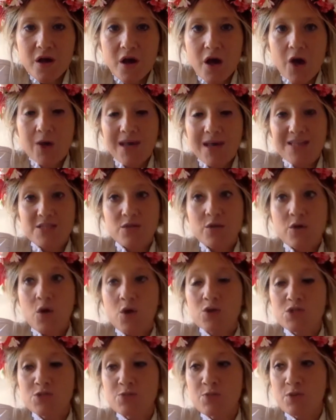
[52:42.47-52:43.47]
Okay, so
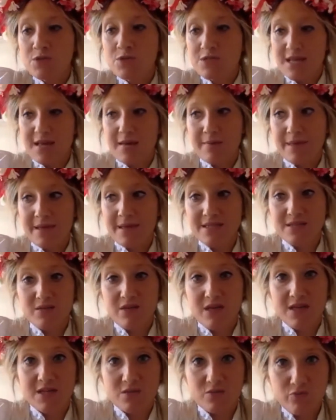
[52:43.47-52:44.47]
Cosmos
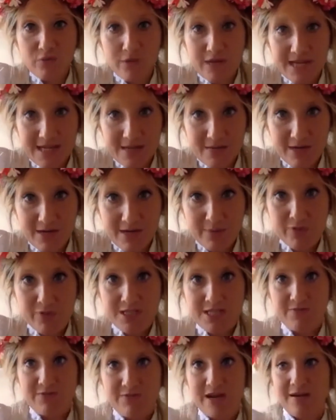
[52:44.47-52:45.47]
is a really, really
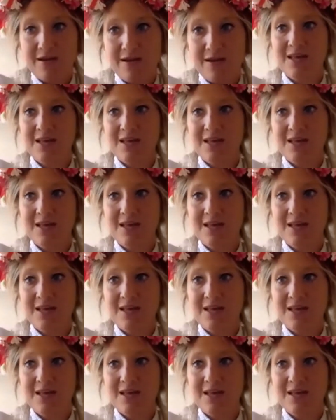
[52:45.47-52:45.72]
pretty flower.